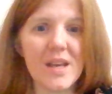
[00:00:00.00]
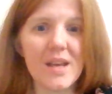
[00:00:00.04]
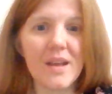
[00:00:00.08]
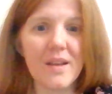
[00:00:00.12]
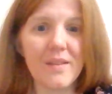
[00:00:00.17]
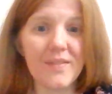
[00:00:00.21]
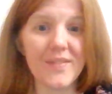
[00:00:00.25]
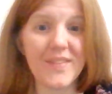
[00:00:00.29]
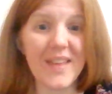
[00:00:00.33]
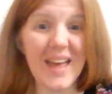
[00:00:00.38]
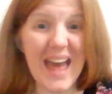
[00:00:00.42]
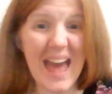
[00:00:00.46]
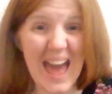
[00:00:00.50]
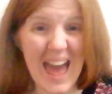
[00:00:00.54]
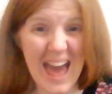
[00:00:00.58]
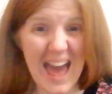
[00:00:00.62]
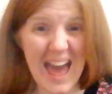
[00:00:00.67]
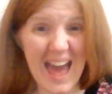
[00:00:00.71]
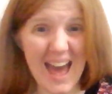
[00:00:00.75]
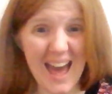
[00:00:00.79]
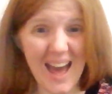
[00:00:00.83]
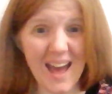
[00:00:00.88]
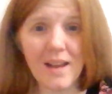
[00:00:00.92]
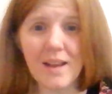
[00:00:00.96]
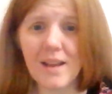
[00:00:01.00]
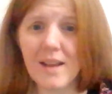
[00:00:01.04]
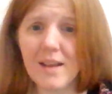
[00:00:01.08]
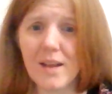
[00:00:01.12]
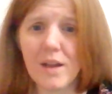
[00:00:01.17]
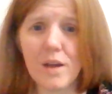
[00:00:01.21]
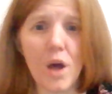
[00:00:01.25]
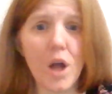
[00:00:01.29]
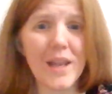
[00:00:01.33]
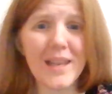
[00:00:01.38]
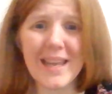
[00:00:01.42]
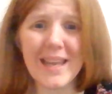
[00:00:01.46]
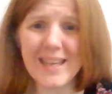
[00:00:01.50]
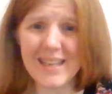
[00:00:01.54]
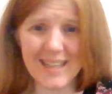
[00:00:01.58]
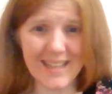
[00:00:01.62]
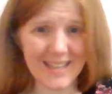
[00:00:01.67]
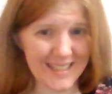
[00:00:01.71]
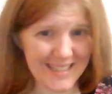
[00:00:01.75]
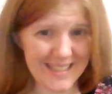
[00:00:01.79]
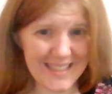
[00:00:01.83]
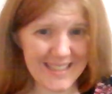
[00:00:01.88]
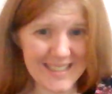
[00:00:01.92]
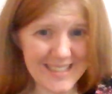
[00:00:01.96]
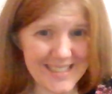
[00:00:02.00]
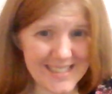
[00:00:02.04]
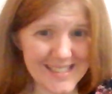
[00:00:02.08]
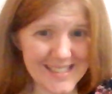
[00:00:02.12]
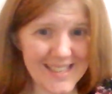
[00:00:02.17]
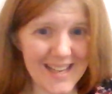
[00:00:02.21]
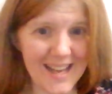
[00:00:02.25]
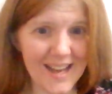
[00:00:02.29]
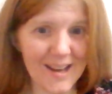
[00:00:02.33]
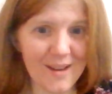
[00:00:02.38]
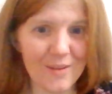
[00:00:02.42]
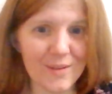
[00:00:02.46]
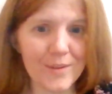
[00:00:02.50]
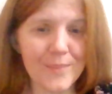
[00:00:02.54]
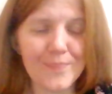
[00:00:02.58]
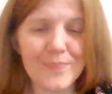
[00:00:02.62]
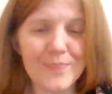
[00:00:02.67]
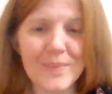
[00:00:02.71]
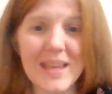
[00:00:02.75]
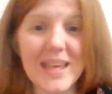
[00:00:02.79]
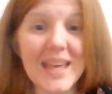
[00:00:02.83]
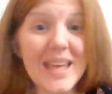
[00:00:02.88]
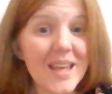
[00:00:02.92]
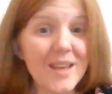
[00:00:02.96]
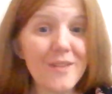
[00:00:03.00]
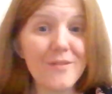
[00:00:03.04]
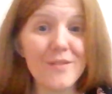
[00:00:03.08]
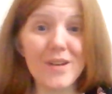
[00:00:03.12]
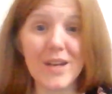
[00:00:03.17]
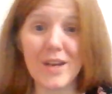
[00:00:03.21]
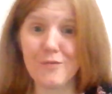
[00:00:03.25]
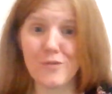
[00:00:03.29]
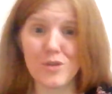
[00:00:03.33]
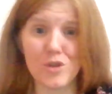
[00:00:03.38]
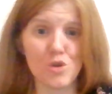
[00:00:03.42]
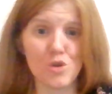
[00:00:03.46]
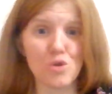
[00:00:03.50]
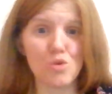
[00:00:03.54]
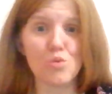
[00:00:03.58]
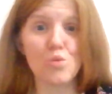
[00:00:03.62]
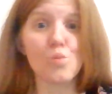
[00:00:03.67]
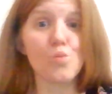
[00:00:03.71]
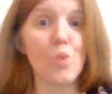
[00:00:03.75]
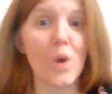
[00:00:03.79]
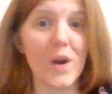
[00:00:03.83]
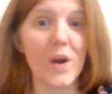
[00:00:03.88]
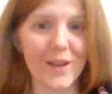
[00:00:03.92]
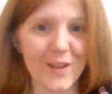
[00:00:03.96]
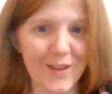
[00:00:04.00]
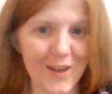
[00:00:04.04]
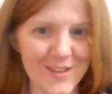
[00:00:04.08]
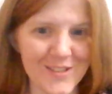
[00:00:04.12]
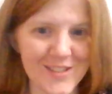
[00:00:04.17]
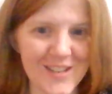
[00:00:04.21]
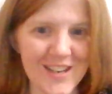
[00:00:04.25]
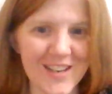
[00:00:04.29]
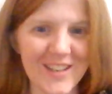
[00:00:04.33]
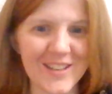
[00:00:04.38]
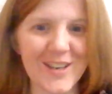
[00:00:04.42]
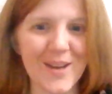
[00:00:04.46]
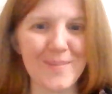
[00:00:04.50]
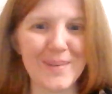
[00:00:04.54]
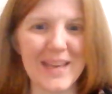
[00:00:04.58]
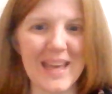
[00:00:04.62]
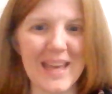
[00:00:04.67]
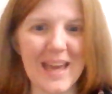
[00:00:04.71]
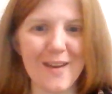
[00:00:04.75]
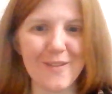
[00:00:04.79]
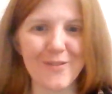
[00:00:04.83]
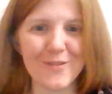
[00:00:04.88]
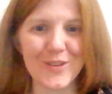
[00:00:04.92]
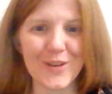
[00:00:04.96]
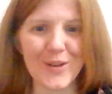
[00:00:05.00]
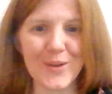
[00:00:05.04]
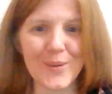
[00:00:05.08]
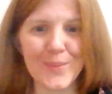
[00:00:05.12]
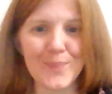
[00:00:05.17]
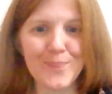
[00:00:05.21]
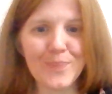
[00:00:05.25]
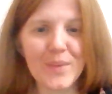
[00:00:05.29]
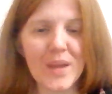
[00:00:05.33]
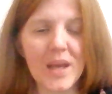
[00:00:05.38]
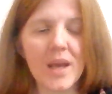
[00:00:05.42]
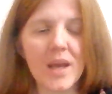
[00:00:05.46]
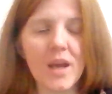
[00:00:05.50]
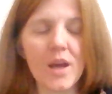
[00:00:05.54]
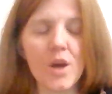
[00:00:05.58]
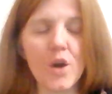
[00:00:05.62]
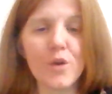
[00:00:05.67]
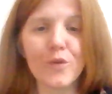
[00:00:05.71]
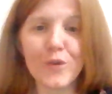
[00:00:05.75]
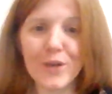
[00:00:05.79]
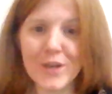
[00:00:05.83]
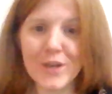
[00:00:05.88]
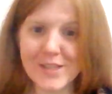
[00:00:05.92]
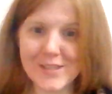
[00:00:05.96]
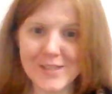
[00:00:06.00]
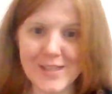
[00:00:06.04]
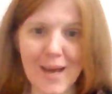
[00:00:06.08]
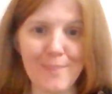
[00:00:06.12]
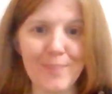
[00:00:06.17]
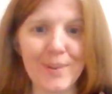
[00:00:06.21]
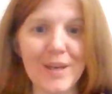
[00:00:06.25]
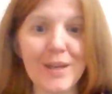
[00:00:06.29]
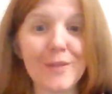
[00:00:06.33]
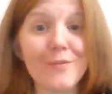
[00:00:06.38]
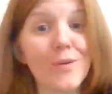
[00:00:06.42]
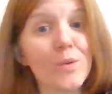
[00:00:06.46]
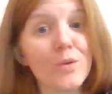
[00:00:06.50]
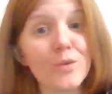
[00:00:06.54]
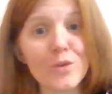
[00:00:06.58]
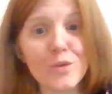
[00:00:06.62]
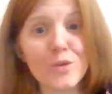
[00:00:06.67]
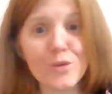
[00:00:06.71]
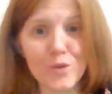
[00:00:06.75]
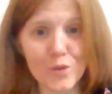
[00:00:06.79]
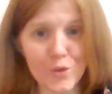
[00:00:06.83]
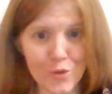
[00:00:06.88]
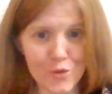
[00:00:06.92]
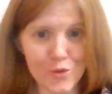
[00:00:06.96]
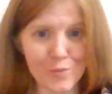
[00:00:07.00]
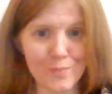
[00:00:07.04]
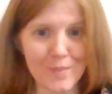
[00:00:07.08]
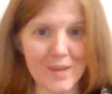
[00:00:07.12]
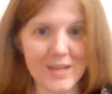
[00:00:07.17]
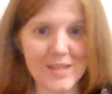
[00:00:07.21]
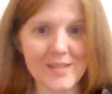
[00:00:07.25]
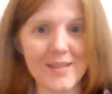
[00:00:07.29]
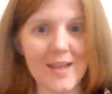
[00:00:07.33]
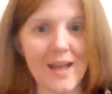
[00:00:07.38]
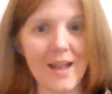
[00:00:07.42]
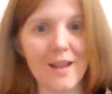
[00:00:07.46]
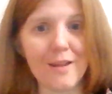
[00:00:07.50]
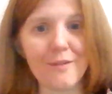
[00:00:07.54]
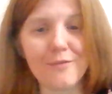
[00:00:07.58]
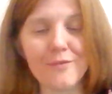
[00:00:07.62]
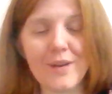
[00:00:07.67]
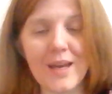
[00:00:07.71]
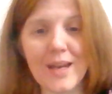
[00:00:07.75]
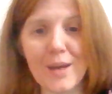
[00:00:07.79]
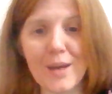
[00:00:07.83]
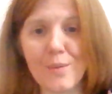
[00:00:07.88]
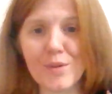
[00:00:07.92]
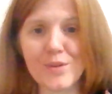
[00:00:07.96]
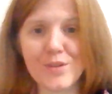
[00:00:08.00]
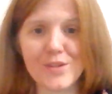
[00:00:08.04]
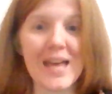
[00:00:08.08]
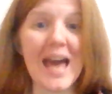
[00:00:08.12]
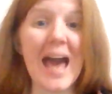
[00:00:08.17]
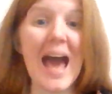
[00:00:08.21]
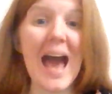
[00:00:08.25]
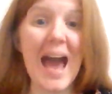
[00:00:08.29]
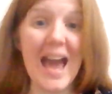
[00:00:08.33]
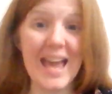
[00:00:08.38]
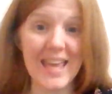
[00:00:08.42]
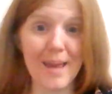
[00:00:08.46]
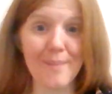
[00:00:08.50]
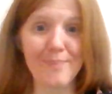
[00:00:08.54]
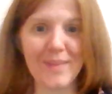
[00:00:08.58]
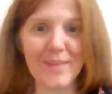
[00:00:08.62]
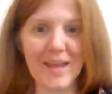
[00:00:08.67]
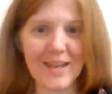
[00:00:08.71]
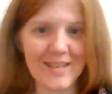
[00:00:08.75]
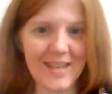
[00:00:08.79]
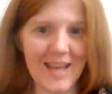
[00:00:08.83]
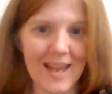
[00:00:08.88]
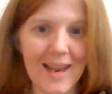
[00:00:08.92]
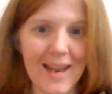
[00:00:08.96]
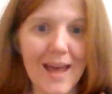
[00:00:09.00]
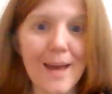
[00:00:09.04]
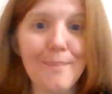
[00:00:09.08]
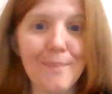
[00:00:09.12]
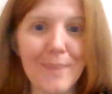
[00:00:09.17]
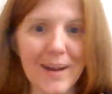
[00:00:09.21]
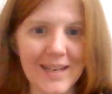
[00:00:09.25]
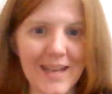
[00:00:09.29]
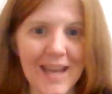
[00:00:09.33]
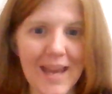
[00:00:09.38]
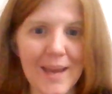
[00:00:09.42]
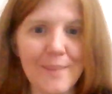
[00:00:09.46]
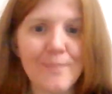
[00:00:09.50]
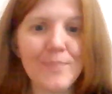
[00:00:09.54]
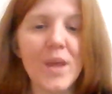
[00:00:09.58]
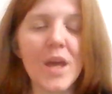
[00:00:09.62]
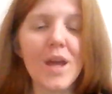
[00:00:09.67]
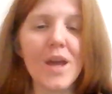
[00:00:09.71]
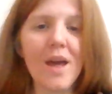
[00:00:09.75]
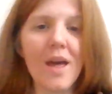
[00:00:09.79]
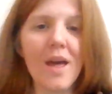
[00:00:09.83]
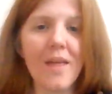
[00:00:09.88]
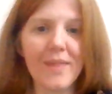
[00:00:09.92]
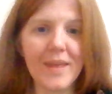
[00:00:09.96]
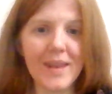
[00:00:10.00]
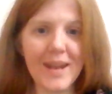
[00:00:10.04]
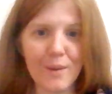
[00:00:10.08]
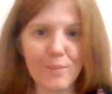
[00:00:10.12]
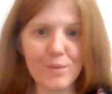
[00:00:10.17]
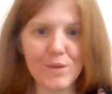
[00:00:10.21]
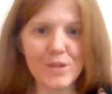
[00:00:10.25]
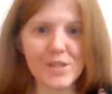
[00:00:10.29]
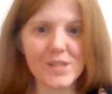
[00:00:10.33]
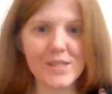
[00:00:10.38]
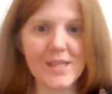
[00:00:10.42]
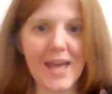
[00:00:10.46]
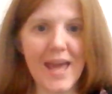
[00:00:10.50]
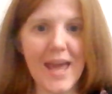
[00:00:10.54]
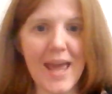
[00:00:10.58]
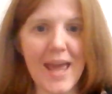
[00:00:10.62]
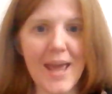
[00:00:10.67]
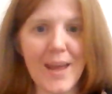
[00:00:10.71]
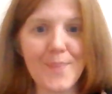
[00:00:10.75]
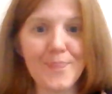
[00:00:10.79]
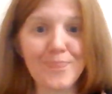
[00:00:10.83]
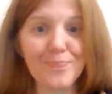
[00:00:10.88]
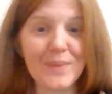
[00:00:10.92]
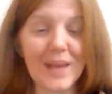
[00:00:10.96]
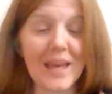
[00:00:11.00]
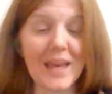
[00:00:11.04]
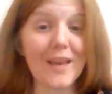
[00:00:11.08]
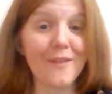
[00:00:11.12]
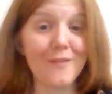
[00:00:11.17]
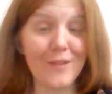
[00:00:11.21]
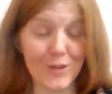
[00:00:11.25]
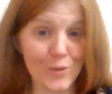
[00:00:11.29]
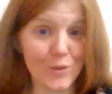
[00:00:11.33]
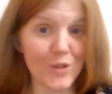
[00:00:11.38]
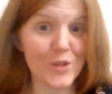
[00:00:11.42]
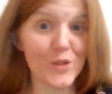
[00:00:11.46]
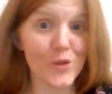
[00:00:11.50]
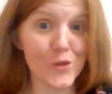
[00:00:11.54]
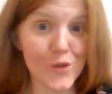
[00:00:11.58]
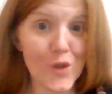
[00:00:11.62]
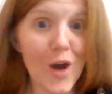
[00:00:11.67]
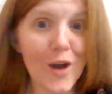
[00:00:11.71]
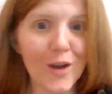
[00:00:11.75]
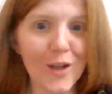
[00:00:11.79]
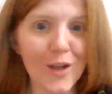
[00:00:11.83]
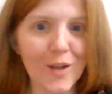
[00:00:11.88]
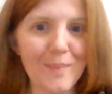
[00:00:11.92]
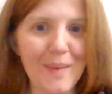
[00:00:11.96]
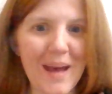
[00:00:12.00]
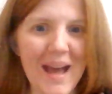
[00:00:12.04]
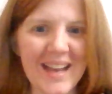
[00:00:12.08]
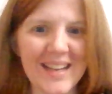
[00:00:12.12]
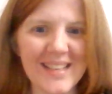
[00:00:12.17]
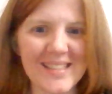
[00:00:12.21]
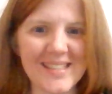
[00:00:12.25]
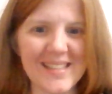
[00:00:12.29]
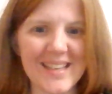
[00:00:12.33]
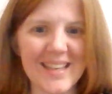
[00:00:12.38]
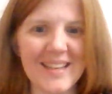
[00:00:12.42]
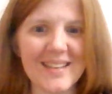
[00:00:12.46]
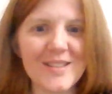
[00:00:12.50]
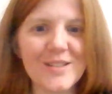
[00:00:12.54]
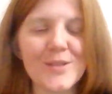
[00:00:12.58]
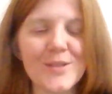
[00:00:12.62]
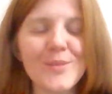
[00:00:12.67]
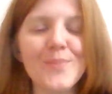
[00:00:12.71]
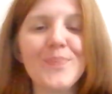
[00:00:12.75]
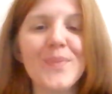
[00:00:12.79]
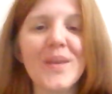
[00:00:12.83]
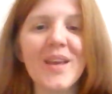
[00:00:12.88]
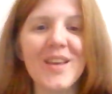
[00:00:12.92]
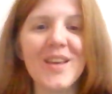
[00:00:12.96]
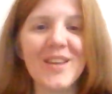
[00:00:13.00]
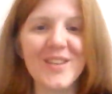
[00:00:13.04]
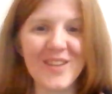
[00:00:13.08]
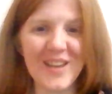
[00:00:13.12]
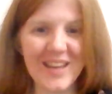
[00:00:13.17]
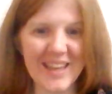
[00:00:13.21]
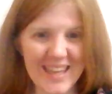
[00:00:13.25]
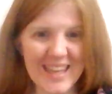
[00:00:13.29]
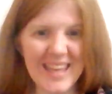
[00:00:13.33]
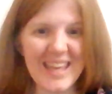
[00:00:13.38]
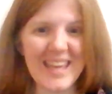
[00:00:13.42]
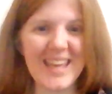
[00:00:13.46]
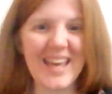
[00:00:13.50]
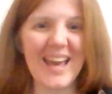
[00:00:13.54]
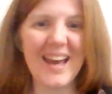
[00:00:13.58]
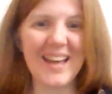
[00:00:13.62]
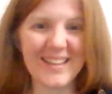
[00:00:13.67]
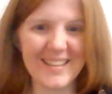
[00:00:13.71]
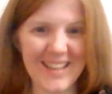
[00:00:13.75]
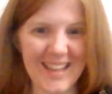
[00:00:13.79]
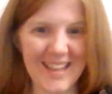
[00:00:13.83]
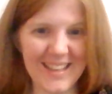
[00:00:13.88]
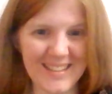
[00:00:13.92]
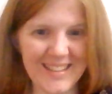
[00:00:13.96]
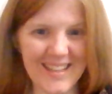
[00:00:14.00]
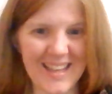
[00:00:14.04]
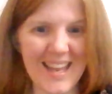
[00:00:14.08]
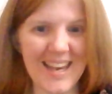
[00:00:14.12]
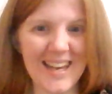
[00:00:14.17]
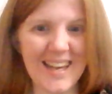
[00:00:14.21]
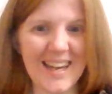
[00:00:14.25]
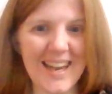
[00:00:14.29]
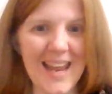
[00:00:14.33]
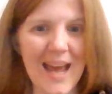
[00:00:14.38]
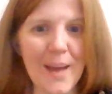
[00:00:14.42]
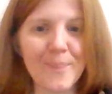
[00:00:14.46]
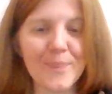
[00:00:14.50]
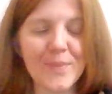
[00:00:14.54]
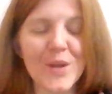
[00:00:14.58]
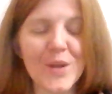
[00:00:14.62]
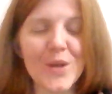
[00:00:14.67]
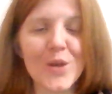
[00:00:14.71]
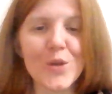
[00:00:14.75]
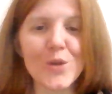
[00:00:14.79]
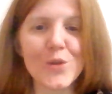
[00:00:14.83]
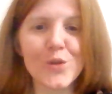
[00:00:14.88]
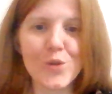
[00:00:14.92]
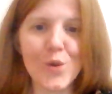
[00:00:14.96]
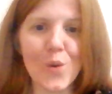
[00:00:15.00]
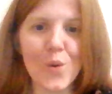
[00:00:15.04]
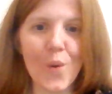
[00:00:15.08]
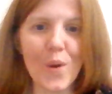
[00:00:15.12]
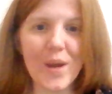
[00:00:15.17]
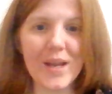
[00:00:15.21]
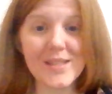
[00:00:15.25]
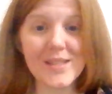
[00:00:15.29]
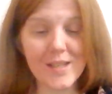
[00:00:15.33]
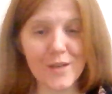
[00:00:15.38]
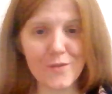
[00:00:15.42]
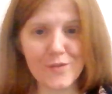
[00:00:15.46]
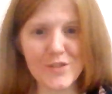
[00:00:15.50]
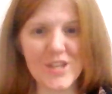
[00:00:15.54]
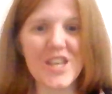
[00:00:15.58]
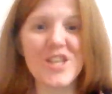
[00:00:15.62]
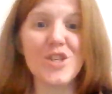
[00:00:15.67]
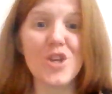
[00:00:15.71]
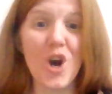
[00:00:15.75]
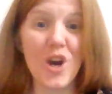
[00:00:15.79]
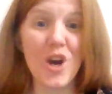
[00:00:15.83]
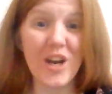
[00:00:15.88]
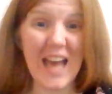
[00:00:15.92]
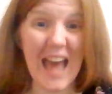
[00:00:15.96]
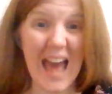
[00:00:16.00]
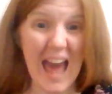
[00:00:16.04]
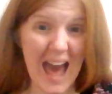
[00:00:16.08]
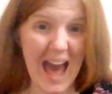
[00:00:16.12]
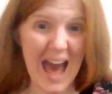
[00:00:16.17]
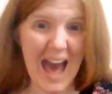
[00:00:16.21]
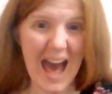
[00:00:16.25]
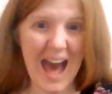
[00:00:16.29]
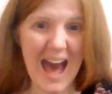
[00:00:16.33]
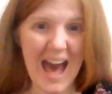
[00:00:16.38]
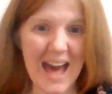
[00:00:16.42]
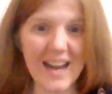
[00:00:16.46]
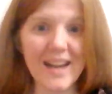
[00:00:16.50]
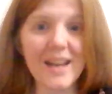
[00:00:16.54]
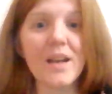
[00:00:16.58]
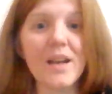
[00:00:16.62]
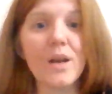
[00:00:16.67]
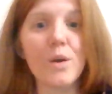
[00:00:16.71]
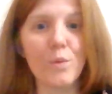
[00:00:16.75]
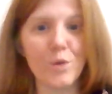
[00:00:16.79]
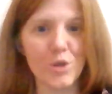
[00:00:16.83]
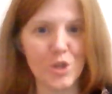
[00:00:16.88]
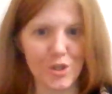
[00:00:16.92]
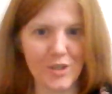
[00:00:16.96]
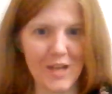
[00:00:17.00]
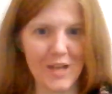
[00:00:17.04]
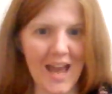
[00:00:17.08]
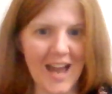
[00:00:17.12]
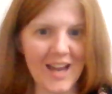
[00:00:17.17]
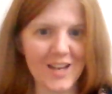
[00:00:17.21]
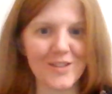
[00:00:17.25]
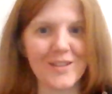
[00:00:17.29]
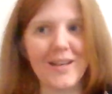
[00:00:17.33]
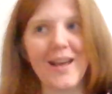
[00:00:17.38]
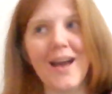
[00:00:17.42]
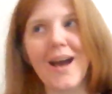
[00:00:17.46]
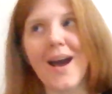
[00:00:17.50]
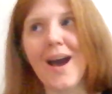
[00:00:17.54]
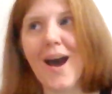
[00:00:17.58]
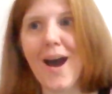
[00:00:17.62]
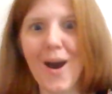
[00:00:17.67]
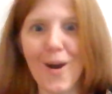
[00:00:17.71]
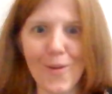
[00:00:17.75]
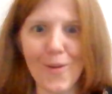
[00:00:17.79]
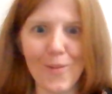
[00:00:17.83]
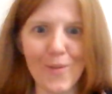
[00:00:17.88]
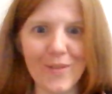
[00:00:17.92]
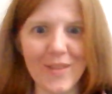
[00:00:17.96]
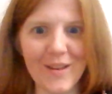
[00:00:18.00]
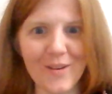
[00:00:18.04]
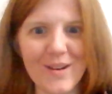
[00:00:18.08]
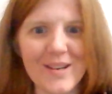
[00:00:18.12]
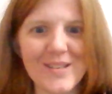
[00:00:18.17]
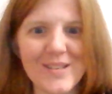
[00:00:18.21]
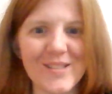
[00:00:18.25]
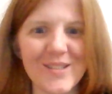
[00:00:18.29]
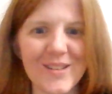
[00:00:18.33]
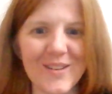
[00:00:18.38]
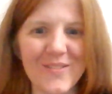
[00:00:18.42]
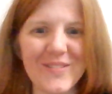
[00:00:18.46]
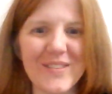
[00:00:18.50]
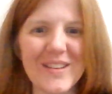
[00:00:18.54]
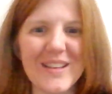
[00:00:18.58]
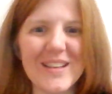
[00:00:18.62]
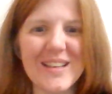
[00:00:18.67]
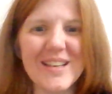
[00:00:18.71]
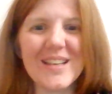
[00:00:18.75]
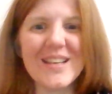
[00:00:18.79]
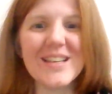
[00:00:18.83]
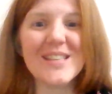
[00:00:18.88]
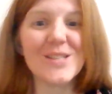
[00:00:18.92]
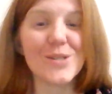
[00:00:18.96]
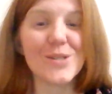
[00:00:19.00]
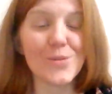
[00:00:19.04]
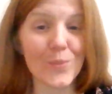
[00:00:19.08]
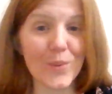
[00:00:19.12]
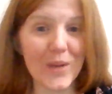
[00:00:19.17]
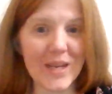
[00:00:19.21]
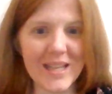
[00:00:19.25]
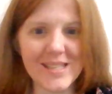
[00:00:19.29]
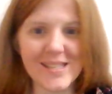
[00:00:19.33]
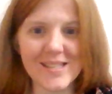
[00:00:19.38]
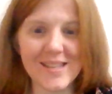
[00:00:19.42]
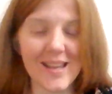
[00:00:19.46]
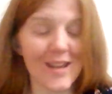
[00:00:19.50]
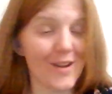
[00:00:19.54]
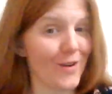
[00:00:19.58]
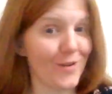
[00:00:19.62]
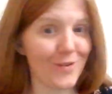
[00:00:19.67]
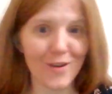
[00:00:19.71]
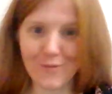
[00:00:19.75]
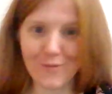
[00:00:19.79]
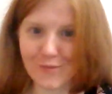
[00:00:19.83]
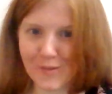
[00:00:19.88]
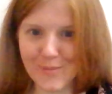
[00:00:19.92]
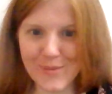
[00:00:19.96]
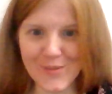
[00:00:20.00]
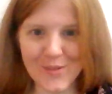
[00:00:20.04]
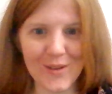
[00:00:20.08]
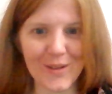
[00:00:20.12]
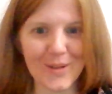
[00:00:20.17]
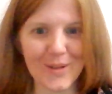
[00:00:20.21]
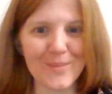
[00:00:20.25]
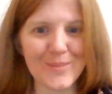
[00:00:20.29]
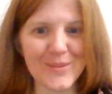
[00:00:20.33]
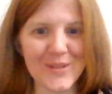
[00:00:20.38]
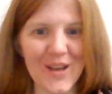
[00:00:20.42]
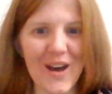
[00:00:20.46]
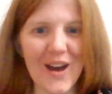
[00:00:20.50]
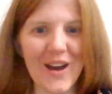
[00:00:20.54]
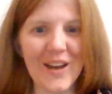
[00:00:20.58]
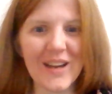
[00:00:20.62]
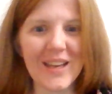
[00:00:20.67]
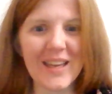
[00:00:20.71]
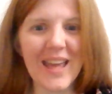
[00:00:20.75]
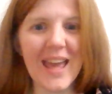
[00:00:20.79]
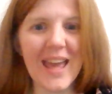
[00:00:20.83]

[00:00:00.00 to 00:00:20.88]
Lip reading: the ä like an e sound, even if just one consonant coming after. For example, if I want to introduce myself and I want to say I am Daniela, my name, then I would say, if I do the Stockholm accent, jag är Daniela. So instead of saying jag är, which is actually how the rest of the Swedes that are not from Stockholm talk,